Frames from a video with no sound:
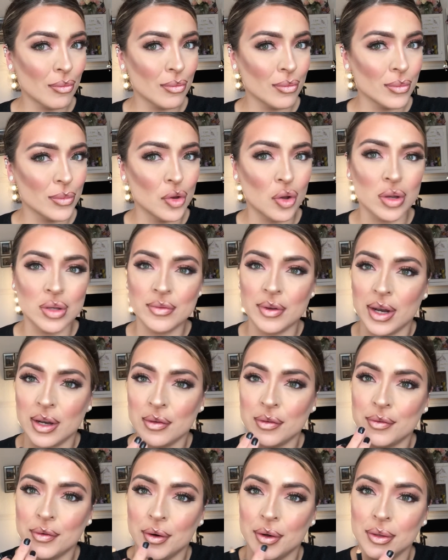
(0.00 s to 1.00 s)
looks very
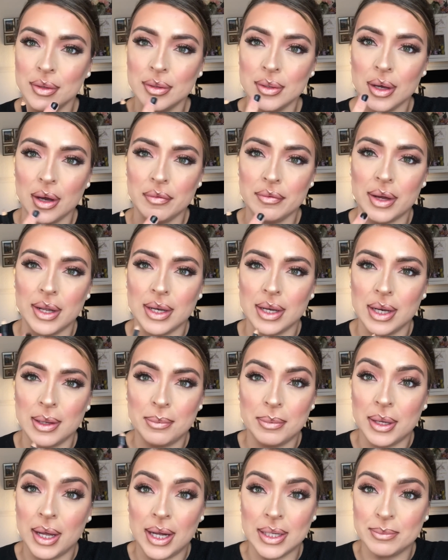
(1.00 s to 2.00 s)
full and very
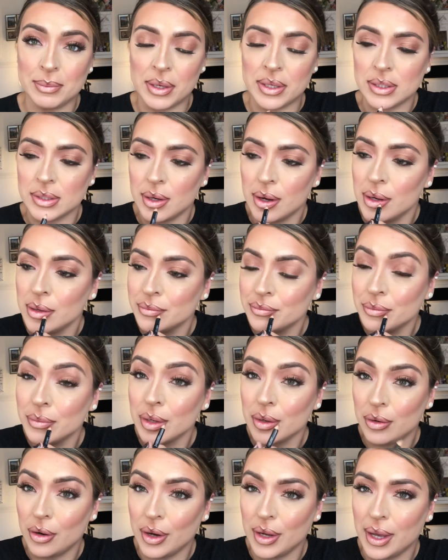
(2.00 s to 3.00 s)
lip lined, but it's not
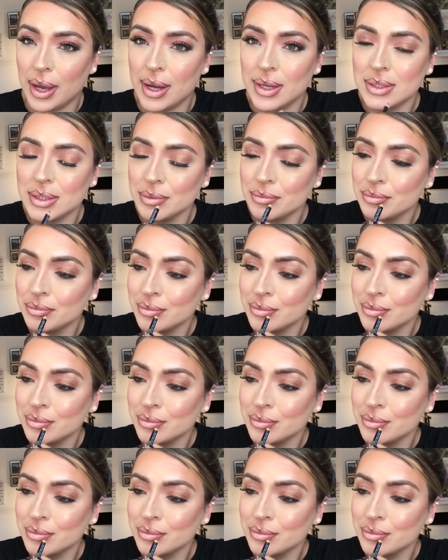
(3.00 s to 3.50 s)
yet.